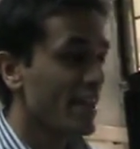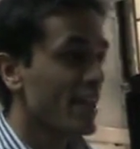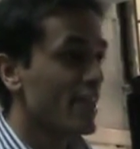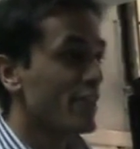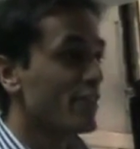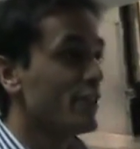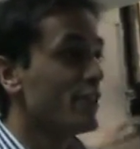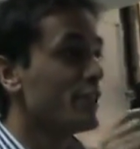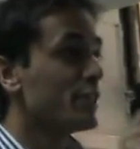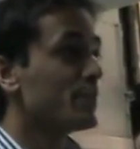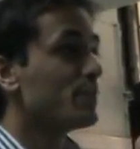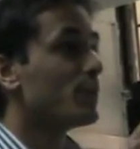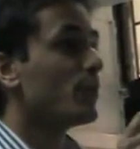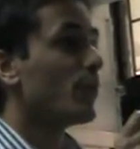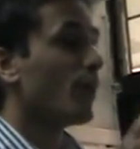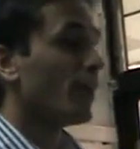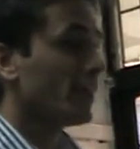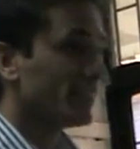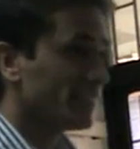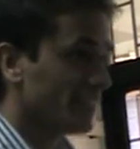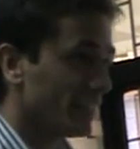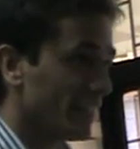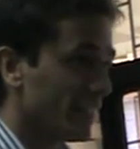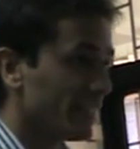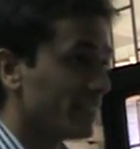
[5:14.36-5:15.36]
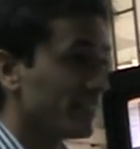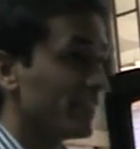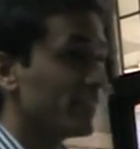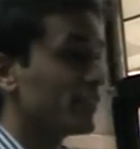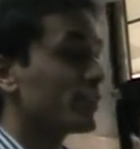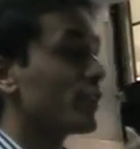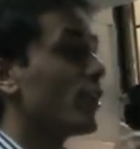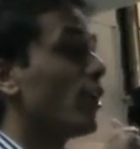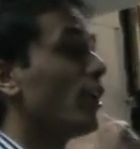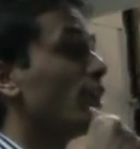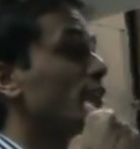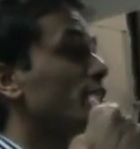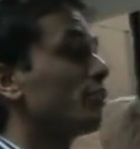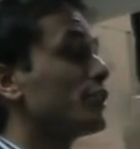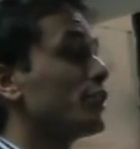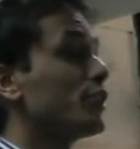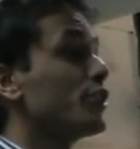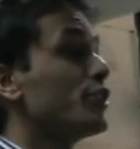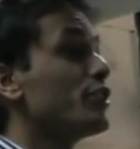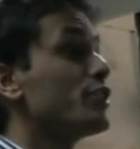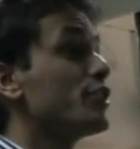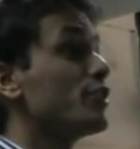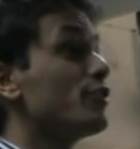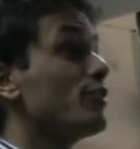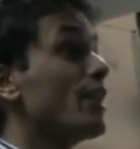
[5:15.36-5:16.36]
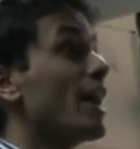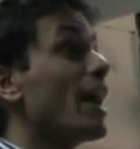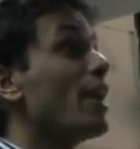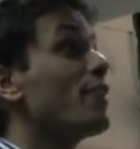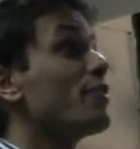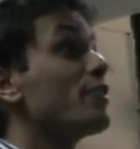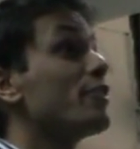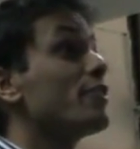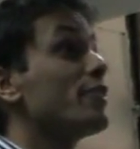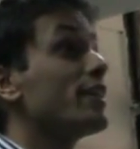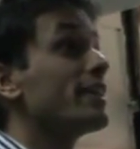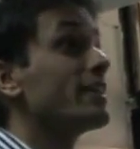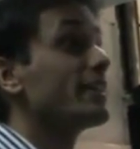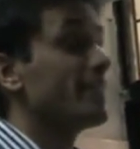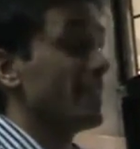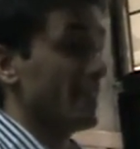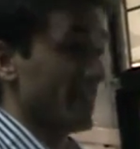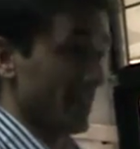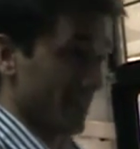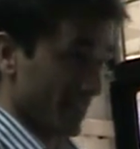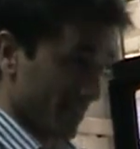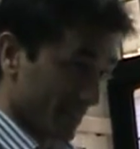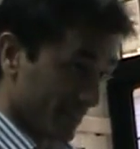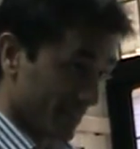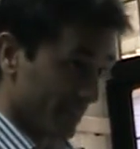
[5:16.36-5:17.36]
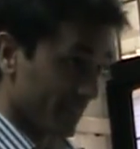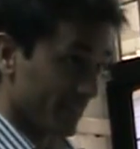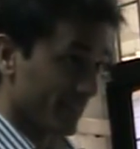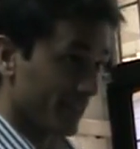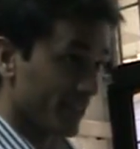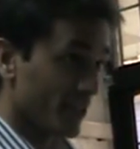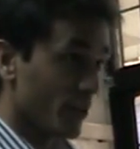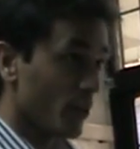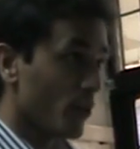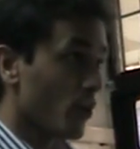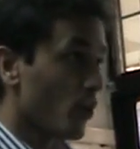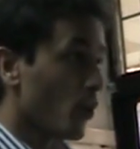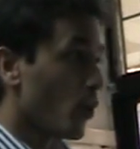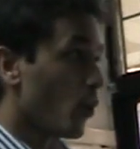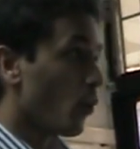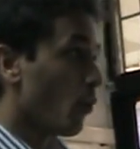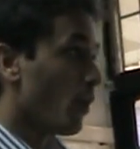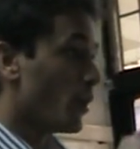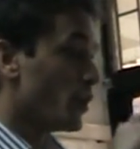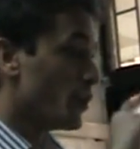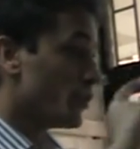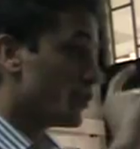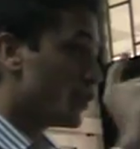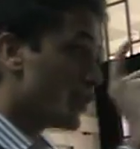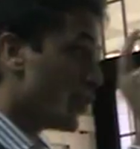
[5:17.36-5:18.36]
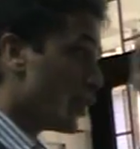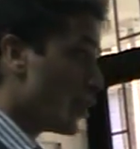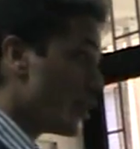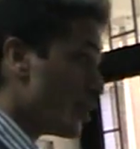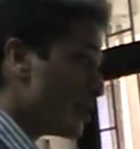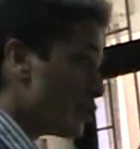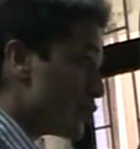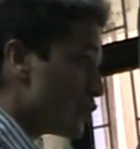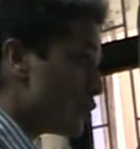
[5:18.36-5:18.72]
This process is called turnaround thinking, where you turn